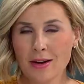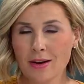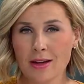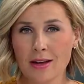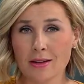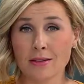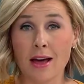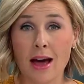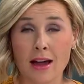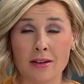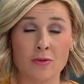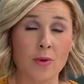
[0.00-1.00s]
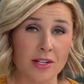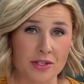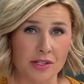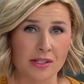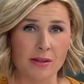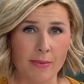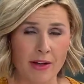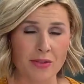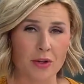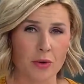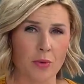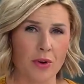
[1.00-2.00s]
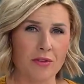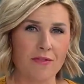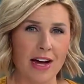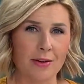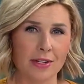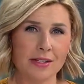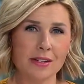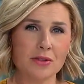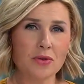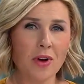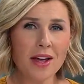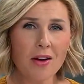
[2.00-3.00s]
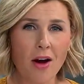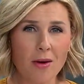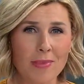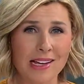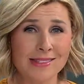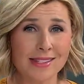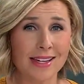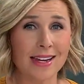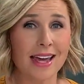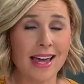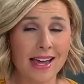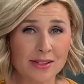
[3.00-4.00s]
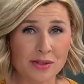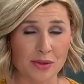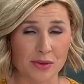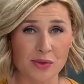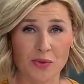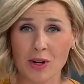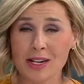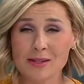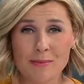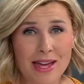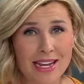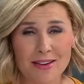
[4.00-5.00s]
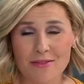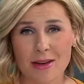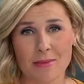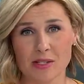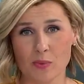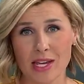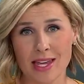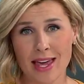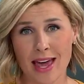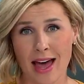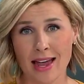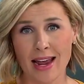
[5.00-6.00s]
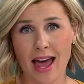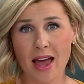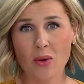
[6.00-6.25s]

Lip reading: are getting a lot of questions about the coronavirus and trying our best to get answers for as many of them as we can.